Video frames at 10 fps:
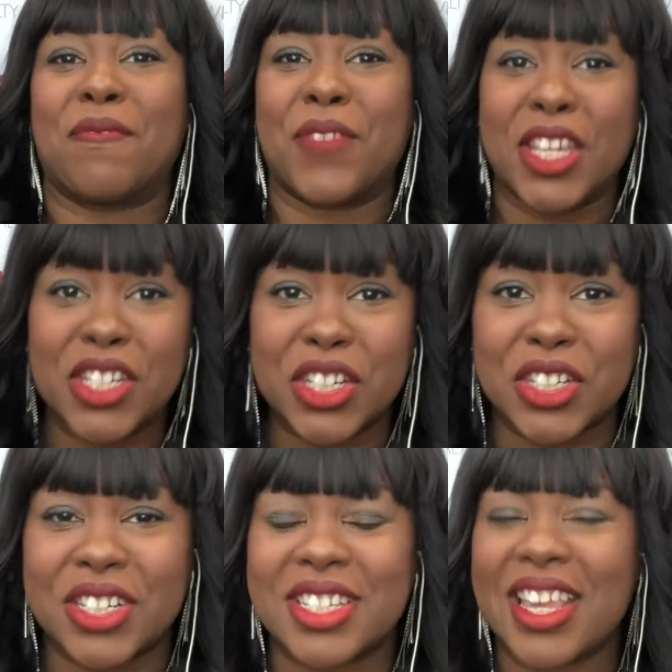
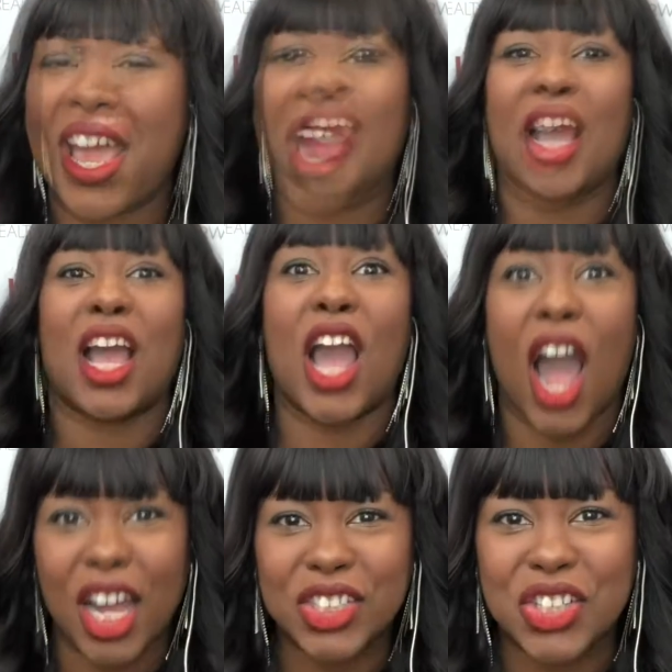vendors,
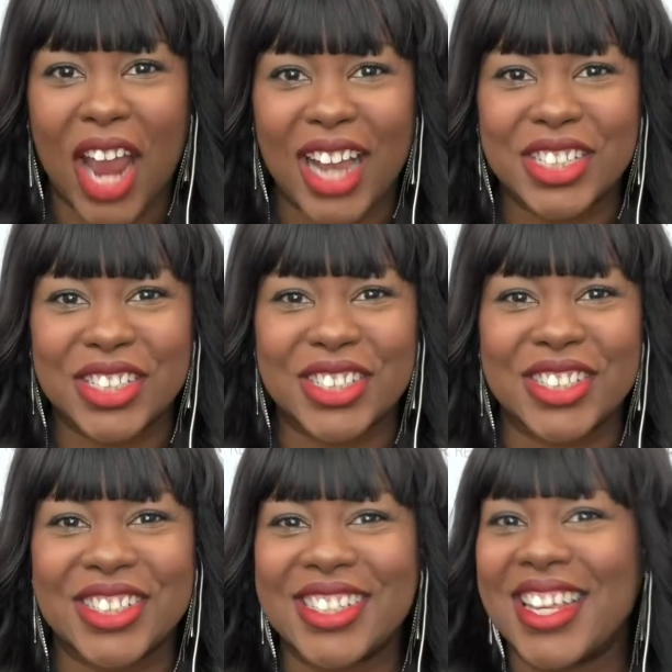
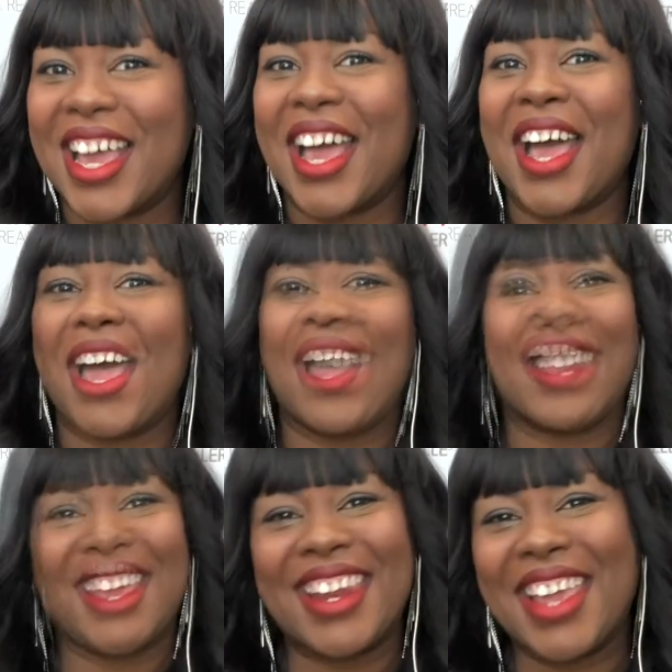contractors, and
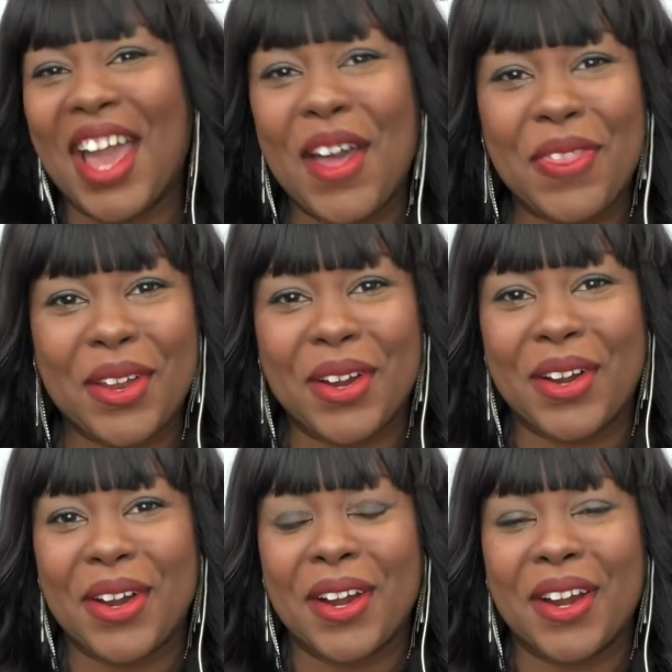any
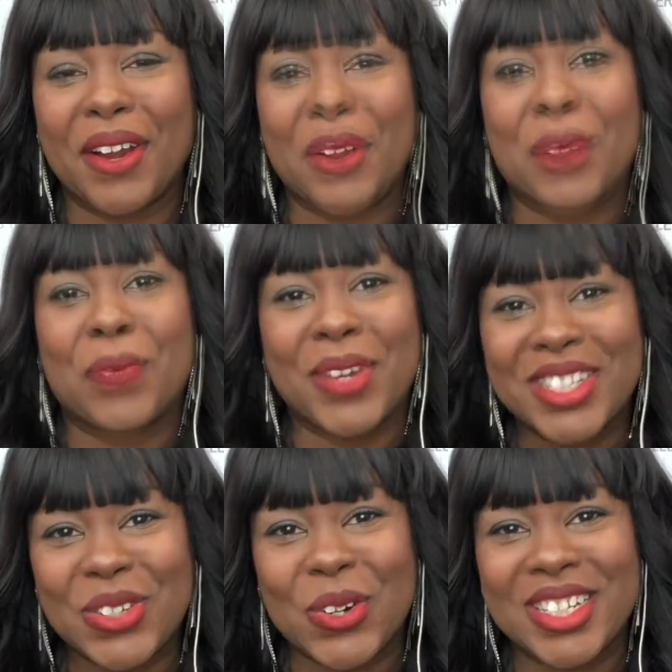other
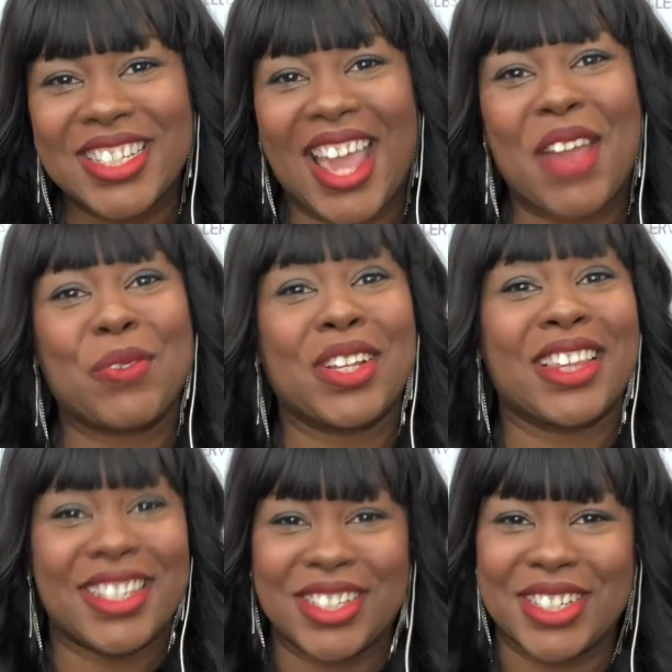resource and
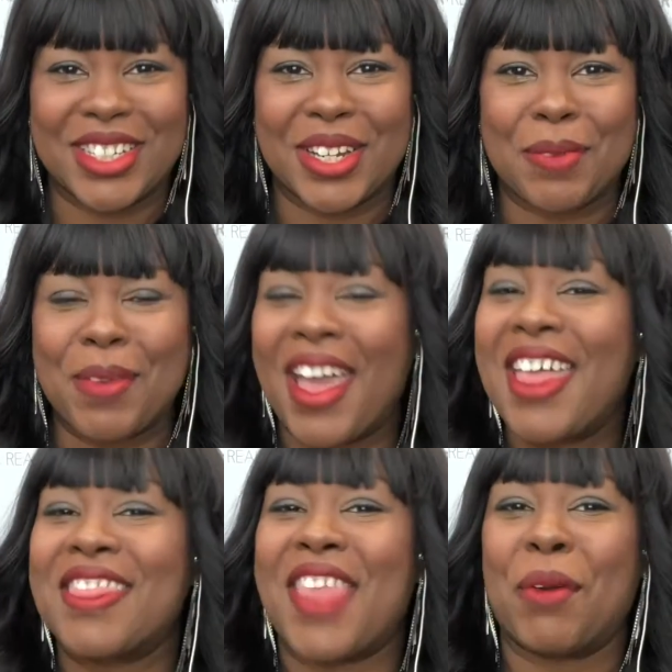relationship
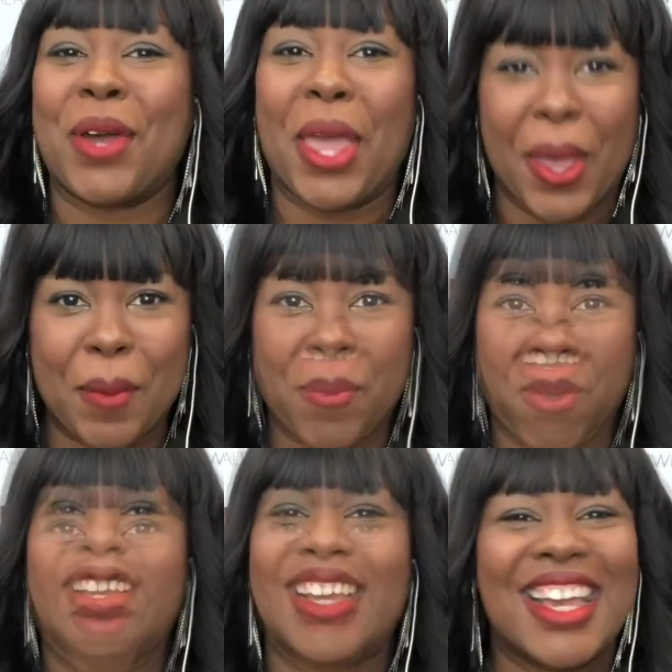that will help
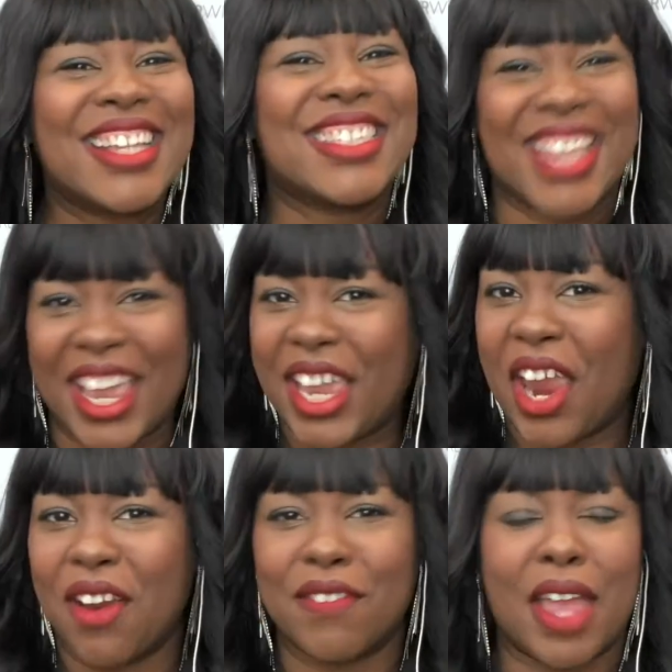you take
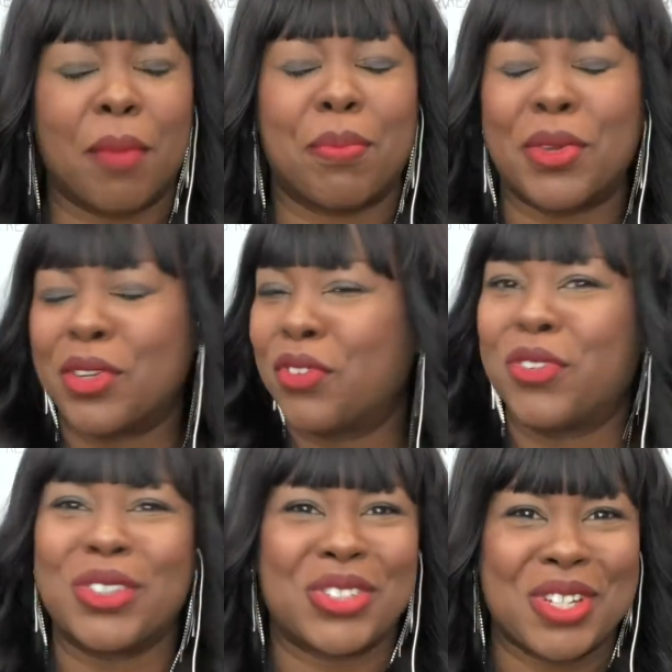care of that
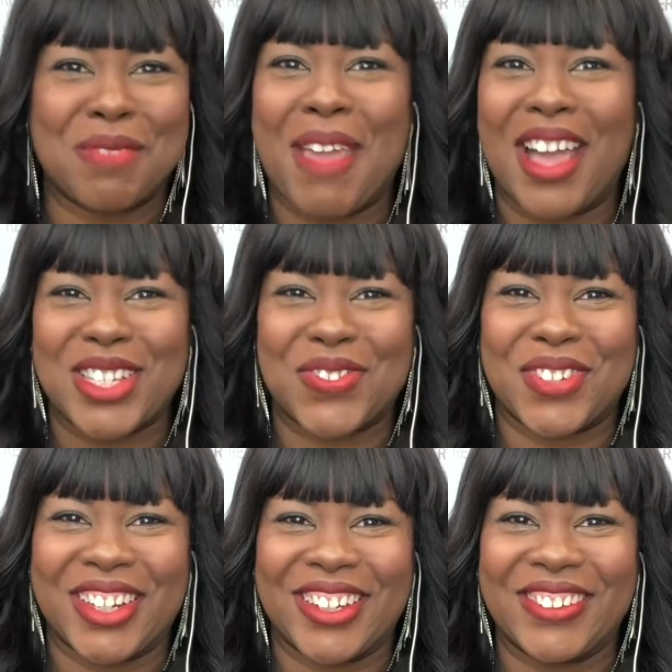beautiful dream house for
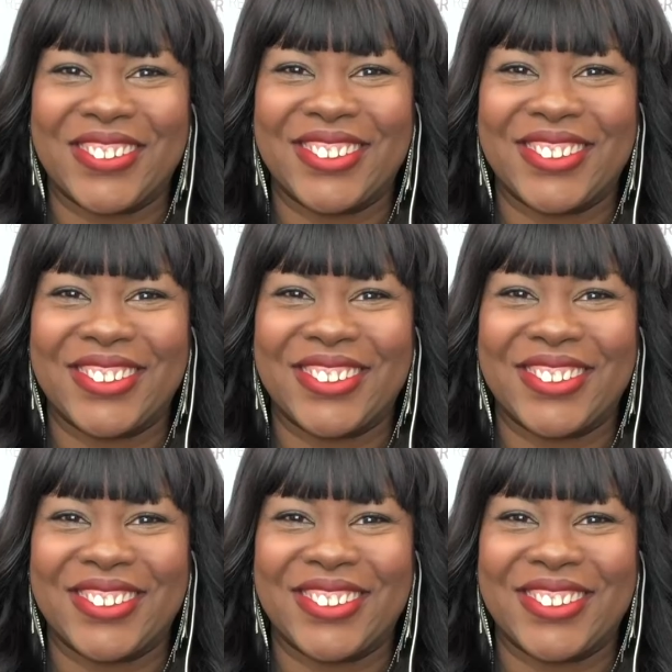you.